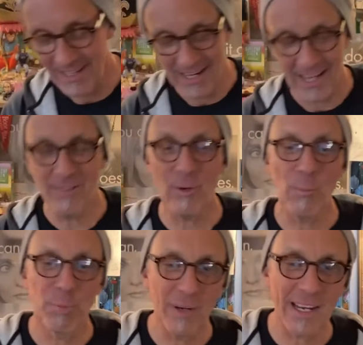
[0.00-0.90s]
and throw
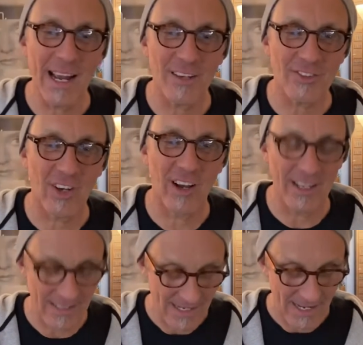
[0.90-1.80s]
Brick House
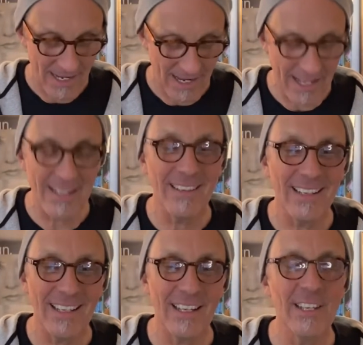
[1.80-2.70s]
on and
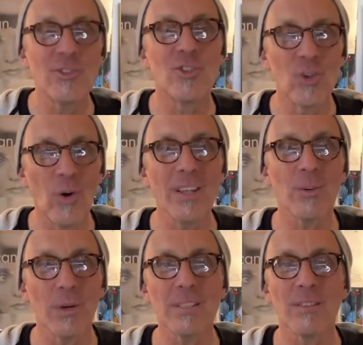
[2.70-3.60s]
enjoy the
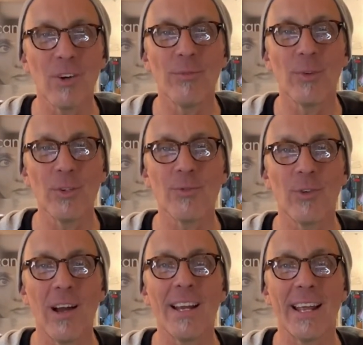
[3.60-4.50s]
rest of our first
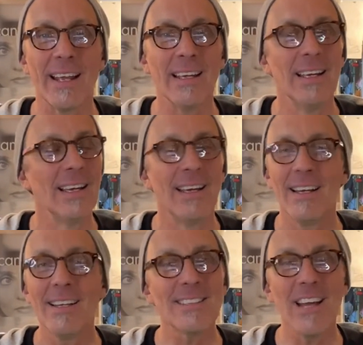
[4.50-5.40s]
Friday.
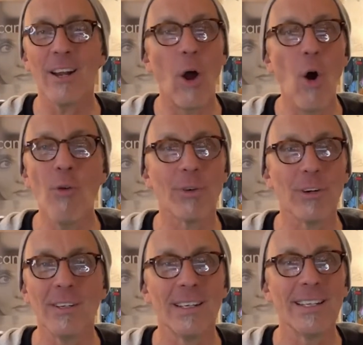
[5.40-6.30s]
It's not
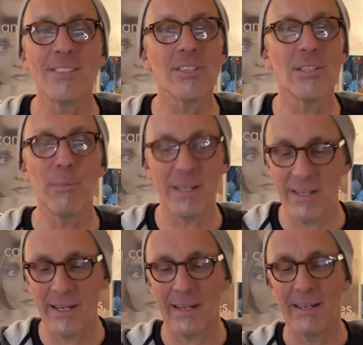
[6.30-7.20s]
over. It's just the
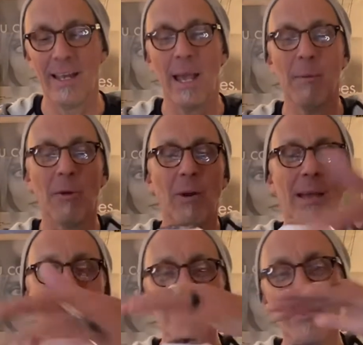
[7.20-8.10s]
beginning. Am I
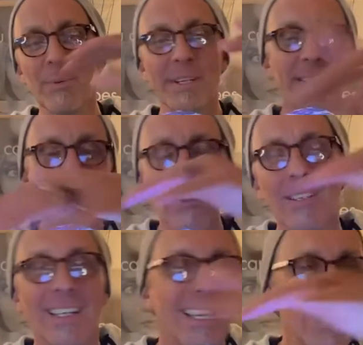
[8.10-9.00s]
right, Mr. Predicto?
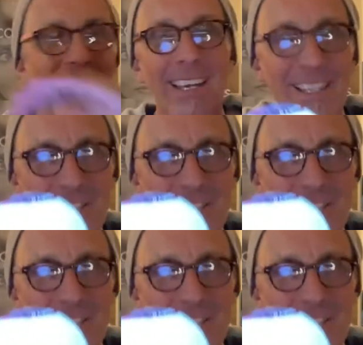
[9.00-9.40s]
Is it